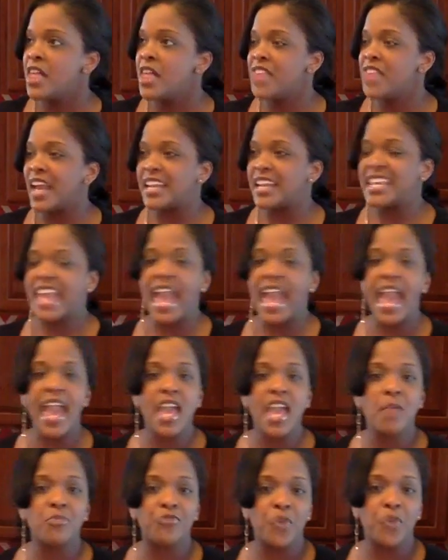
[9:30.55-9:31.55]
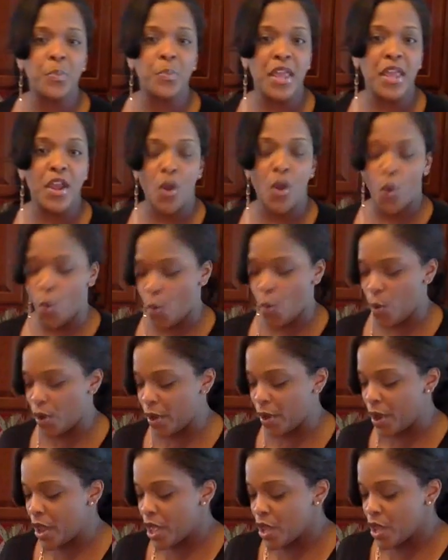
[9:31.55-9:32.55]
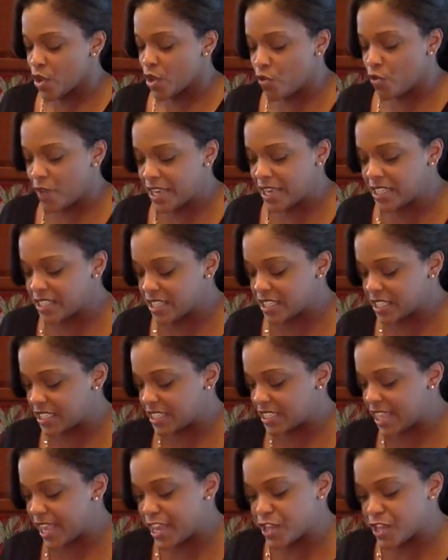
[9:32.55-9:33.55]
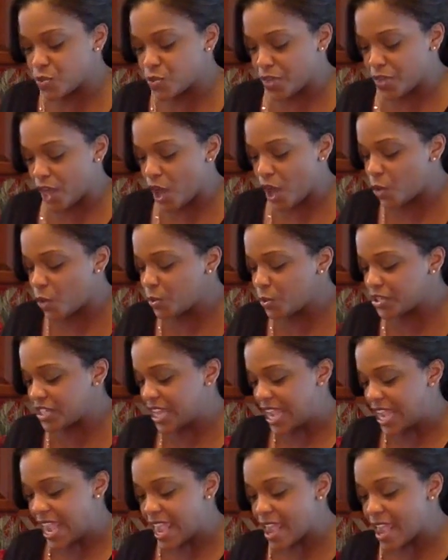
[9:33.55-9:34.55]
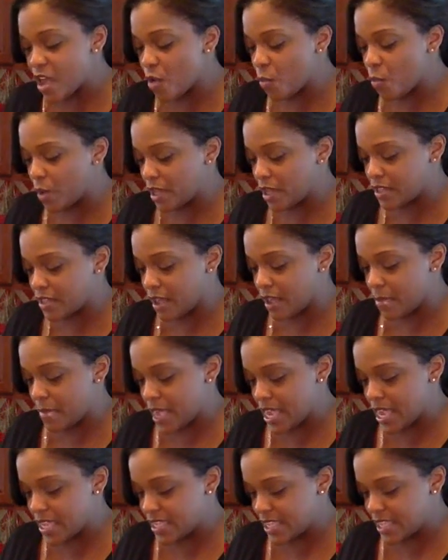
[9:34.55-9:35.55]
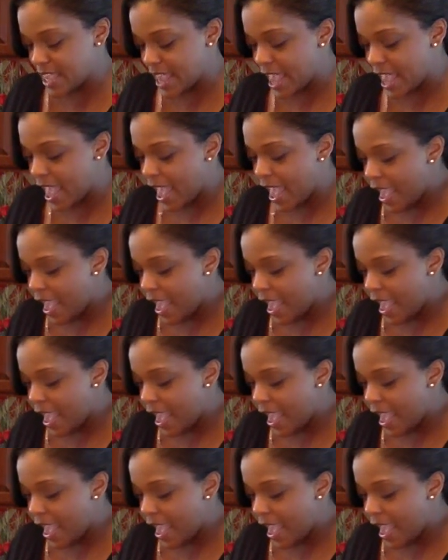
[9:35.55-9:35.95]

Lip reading: that came from there or graced the stage with hosting, it was amazing.